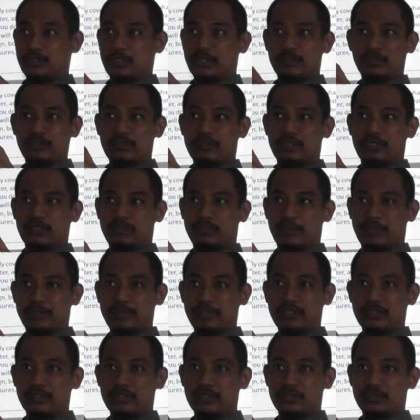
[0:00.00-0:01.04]
Anyone
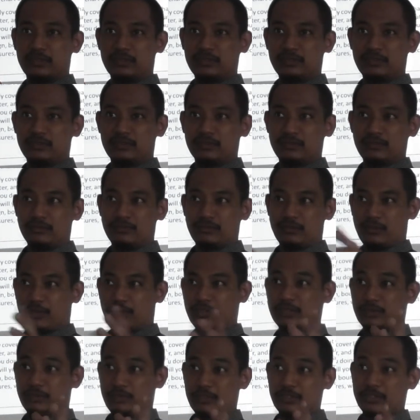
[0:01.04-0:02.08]
experiment?
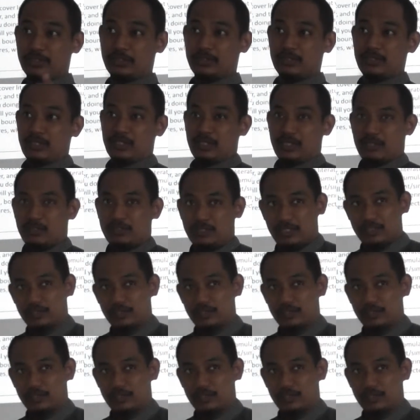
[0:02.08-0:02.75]
All simulation. Okay,